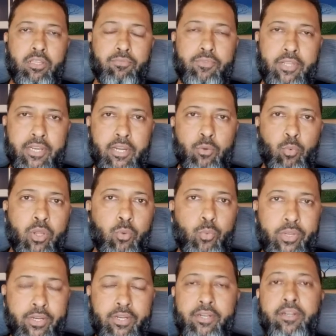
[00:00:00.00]
if they get one
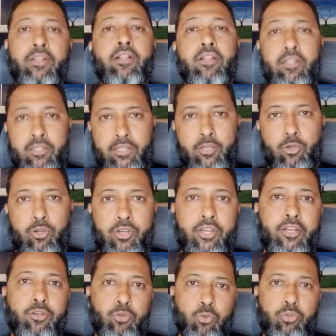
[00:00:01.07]
wicket, they're going
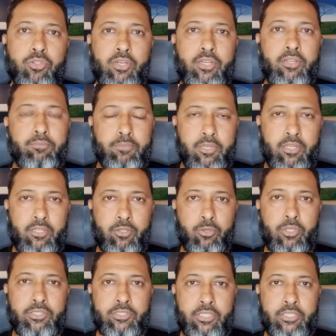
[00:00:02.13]
to get two, three, uh, you know, in